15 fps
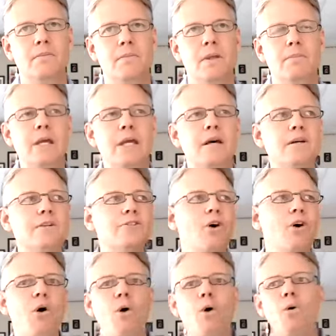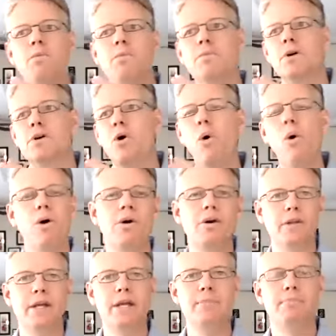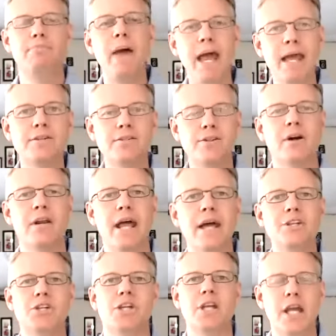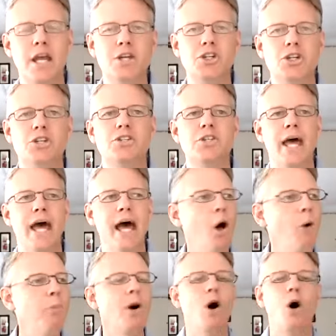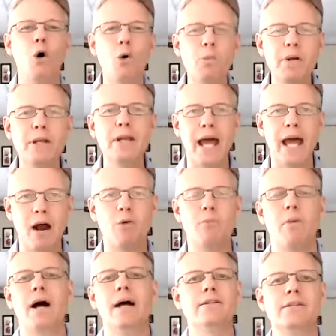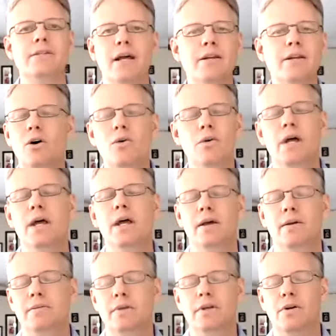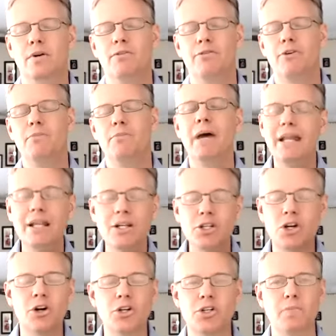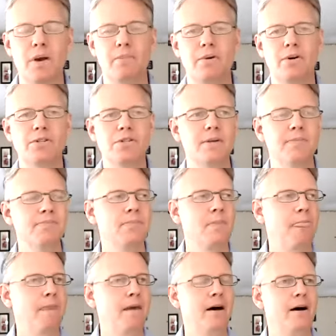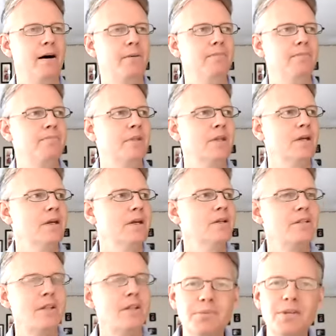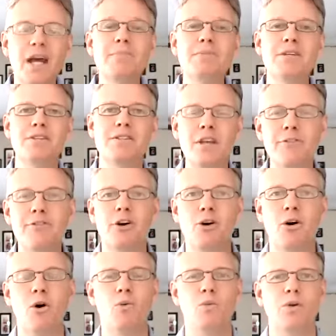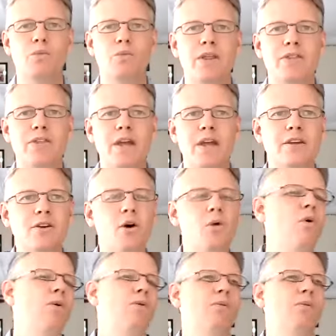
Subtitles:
Because the whole quarterly based on education is to help open our minds. And I know, you know, for many church members, sometimes it's difficult when we think, you know, well,